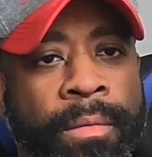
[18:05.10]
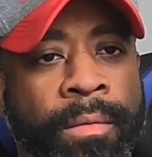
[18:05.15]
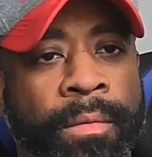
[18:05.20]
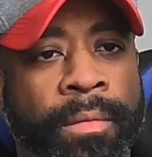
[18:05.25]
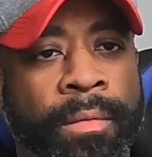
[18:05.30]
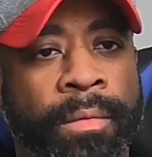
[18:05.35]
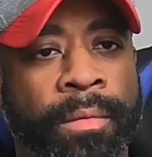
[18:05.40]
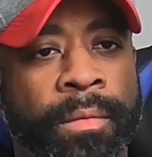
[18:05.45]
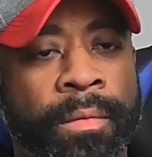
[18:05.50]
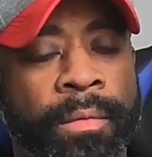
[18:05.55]

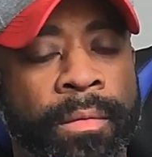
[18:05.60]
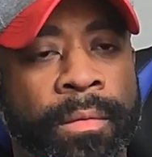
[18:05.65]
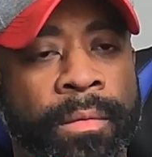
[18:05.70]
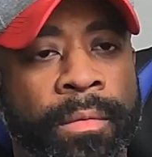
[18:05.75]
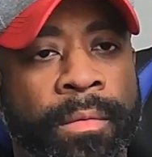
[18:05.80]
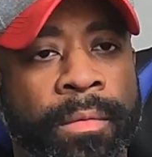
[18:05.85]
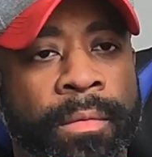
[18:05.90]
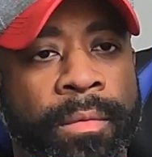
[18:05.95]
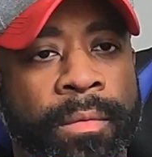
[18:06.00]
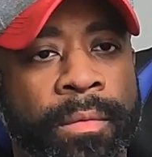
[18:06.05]

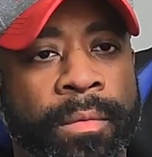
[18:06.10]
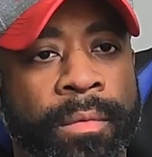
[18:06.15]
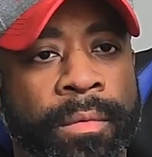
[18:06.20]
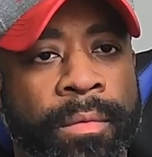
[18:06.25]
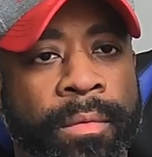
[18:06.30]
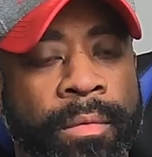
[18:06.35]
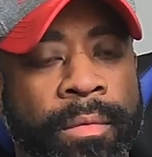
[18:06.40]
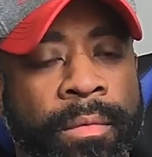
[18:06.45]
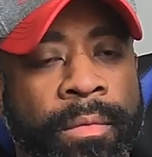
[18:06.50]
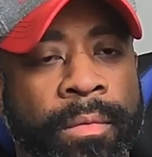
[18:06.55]

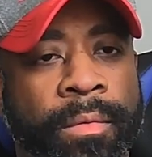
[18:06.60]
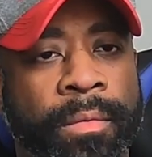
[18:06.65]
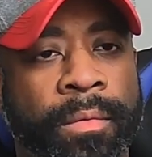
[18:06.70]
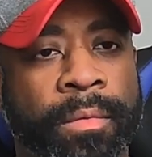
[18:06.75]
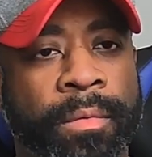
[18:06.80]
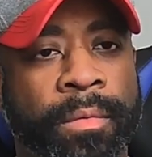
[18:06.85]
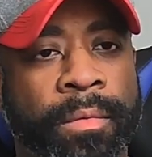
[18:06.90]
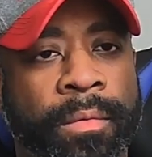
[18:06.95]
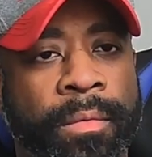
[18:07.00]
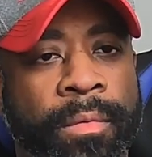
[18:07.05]

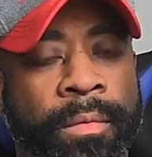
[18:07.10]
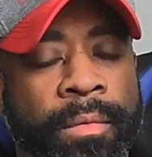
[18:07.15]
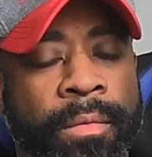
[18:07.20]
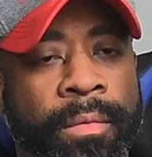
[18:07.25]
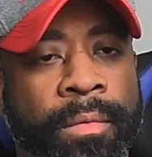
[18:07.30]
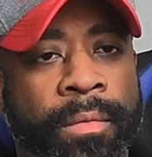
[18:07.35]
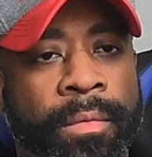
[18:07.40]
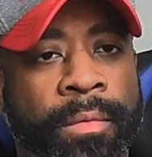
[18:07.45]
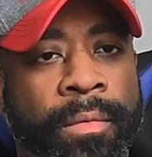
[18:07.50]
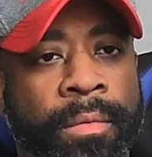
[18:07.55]

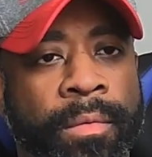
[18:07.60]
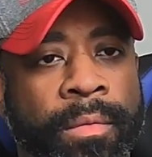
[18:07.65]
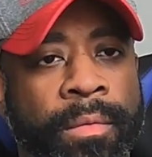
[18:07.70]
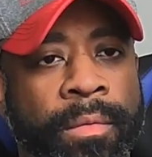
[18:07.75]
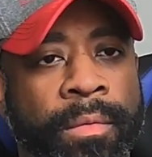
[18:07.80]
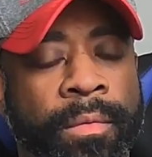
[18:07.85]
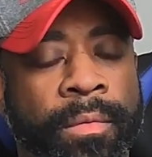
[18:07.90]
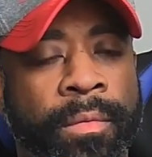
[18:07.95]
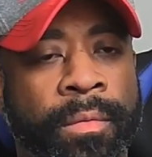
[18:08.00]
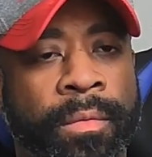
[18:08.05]

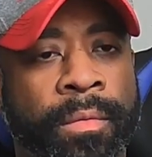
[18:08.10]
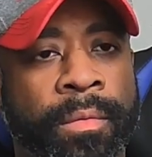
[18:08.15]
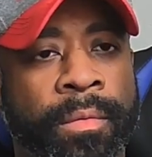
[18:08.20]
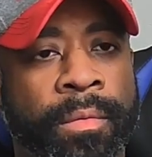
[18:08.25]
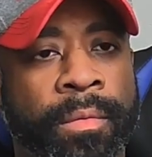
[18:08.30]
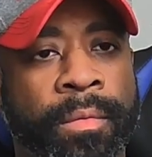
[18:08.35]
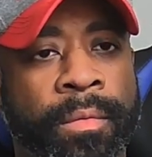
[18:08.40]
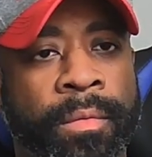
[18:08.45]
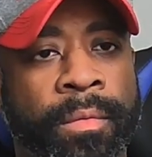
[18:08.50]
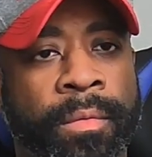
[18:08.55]

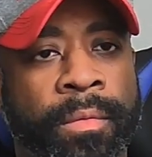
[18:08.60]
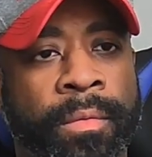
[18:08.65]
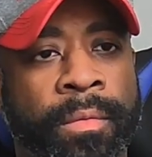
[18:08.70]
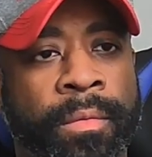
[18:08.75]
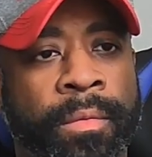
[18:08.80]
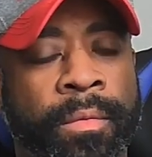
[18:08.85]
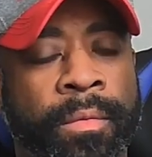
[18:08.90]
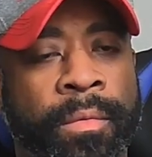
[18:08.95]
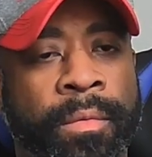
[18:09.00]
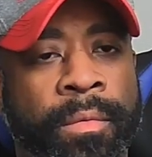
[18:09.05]

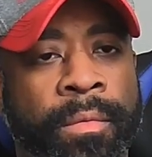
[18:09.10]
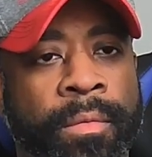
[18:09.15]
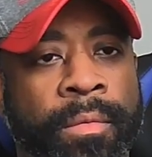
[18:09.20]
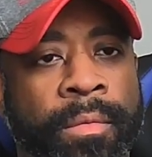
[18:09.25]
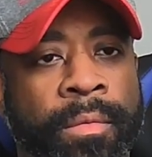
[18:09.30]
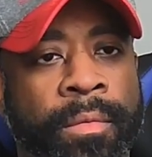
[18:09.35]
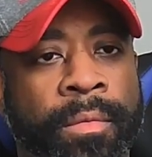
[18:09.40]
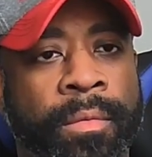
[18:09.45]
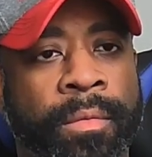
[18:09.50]
No words are spoken by the person on screen.